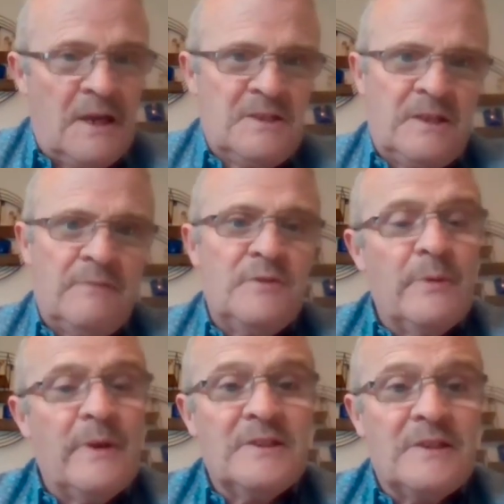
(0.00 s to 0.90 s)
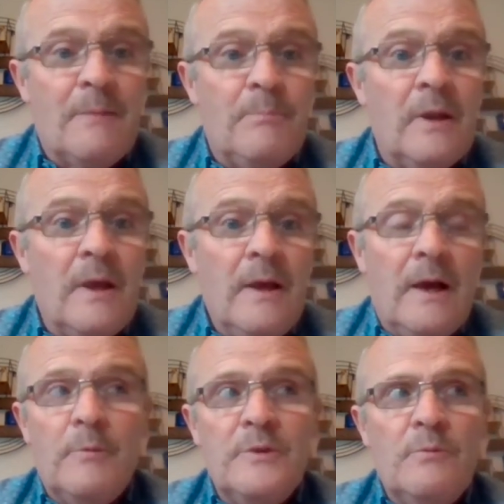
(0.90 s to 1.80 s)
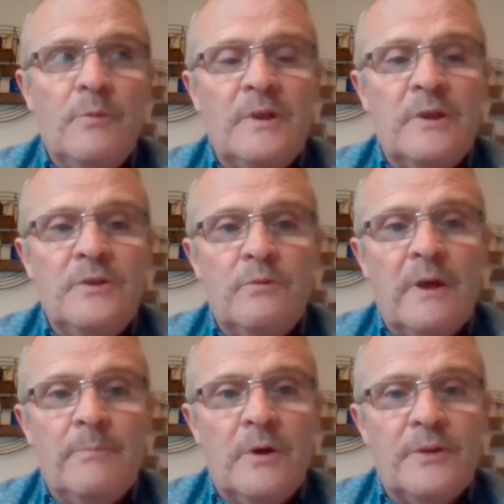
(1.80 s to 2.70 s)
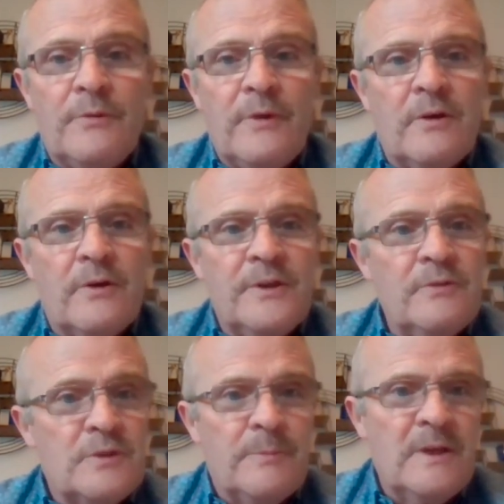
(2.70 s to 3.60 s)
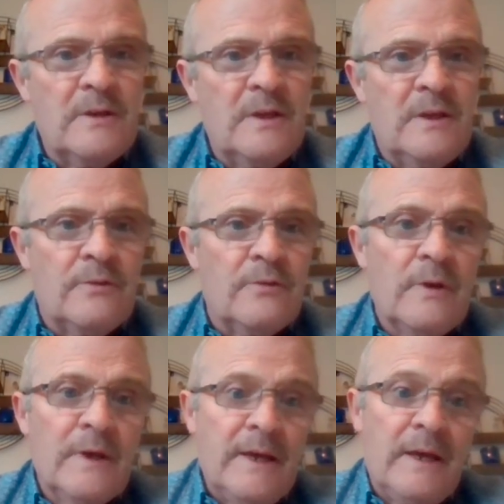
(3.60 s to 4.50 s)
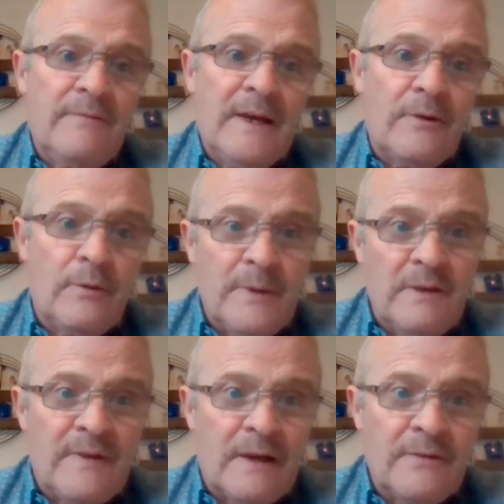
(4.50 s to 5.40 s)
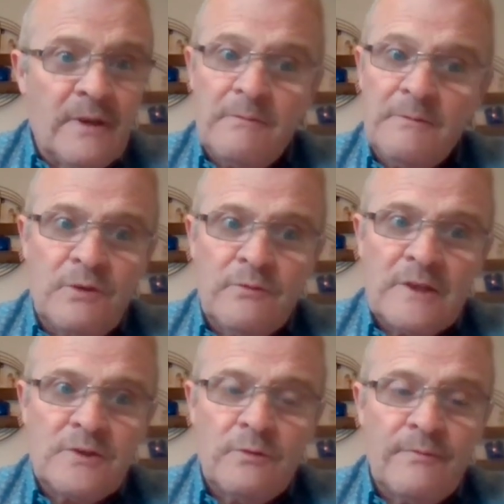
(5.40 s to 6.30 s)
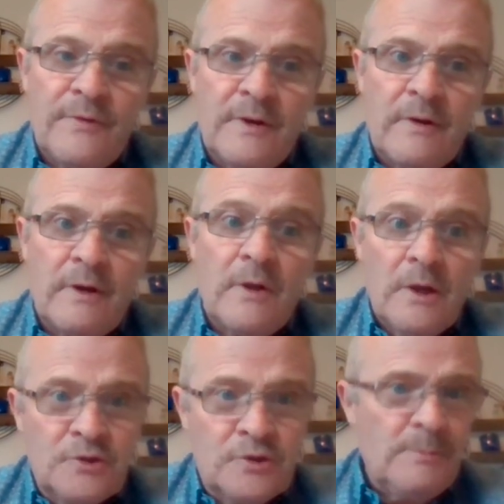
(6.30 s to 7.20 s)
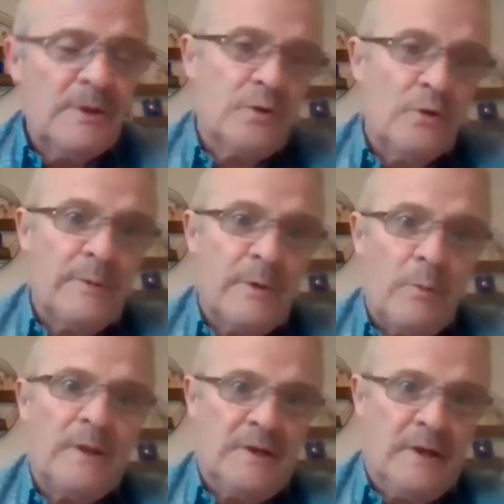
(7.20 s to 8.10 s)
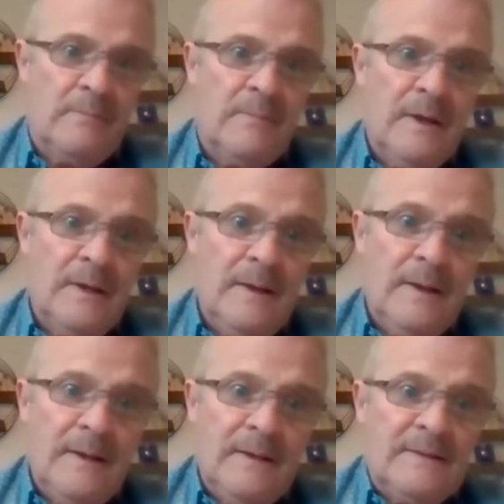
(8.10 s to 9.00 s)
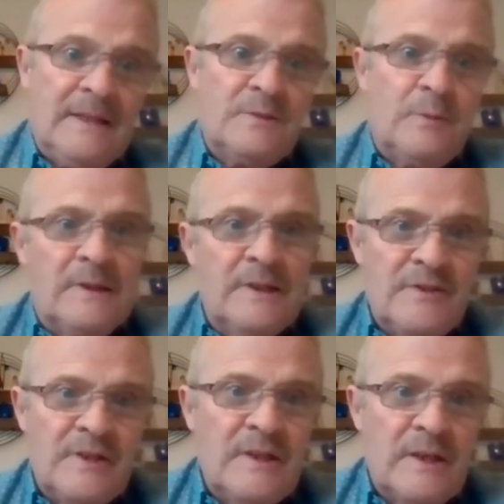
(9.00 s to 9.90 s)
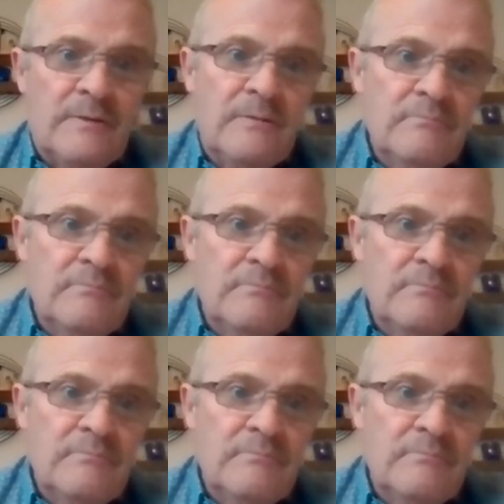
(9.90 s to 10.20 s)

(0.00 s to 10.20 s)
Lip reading: giving you an example, and when the young lad bought the record, they used to be in either A flat or B flat, and the young lads couldn't figure it out. Someone told me one time that's what Lizzy did.